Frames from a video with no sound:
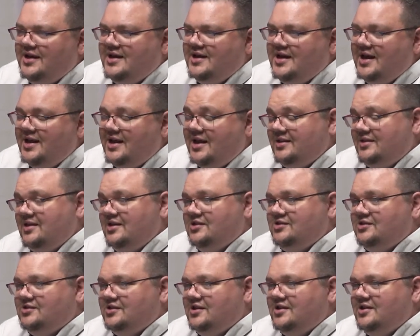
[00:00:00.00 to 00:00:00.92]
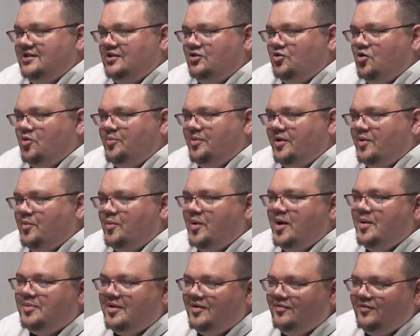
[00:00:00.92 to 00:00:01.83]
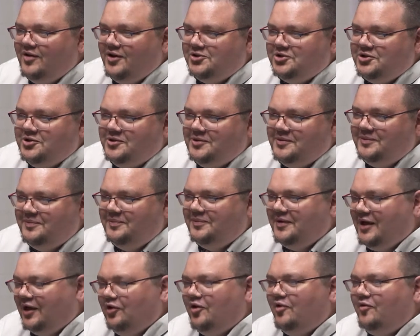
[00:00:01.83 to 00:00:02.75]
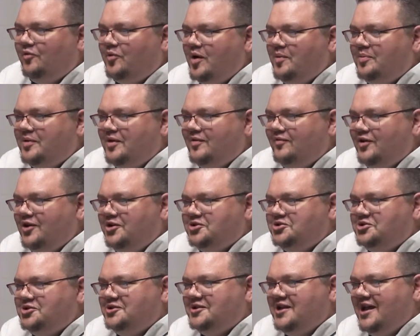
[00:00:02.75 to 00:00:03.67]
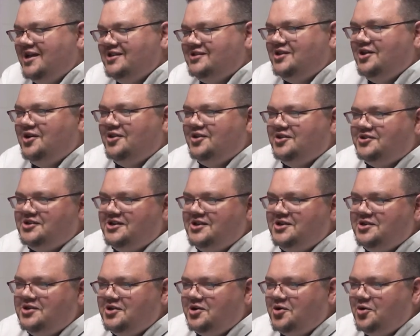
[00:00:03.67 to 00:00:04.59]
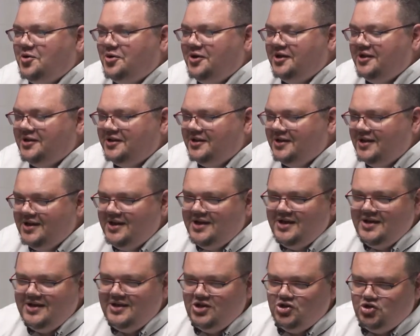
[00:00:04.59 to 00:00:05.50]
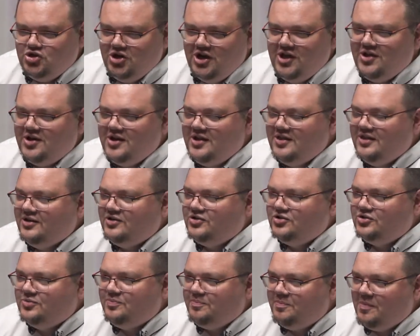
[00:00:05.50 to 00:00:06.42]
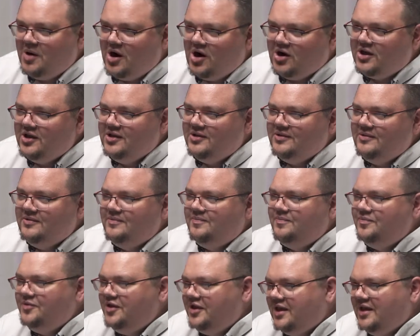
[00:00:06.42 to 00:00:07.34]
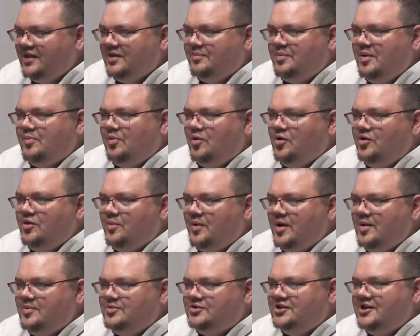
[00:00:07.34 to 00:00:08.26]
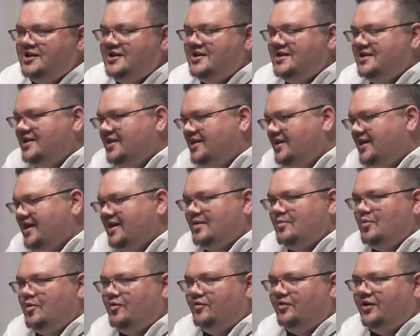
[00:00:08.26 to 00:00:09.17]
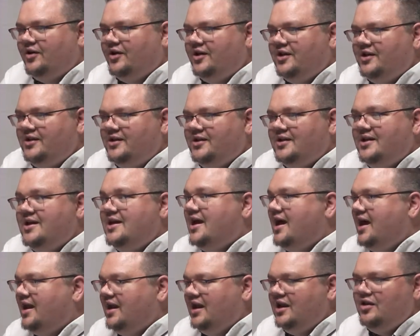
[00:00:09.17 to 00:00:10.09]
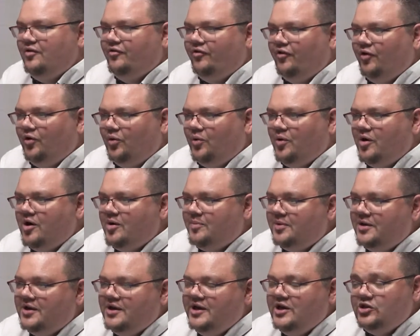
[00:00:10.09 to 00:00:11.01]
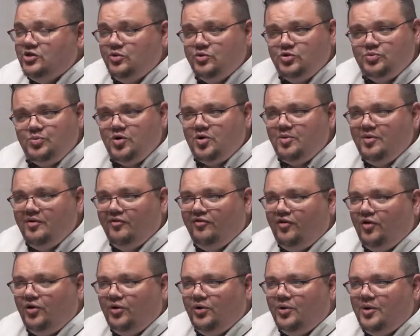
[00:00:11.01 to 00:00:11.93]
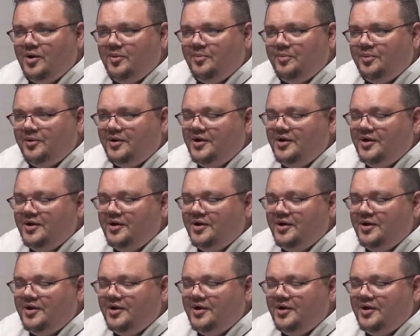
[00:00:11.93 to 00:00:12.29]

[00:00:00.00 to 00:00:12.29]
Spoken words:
And that takes us into the topic of web conversion. I love web conversion. It's the other side of the coin. You generate the marketing, you get the people on the website, you get them over the line, and then you follow up. So we spoke about follow-up.